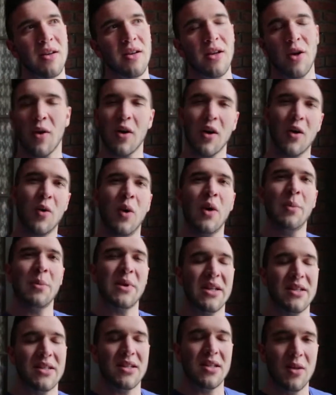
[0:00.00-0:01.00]
your
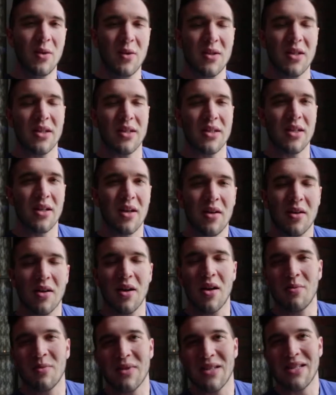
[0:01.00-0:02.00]
equipment is useless. It all
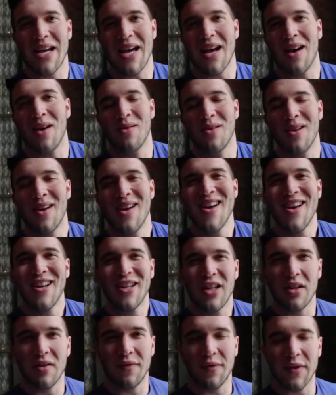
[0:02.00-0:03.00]
comes down
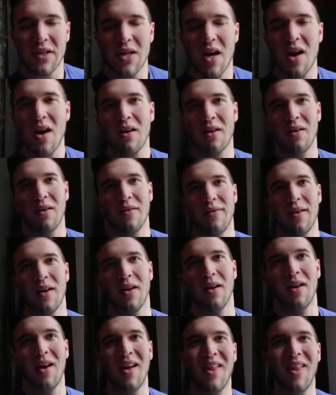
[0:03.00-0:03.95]
to the photographer,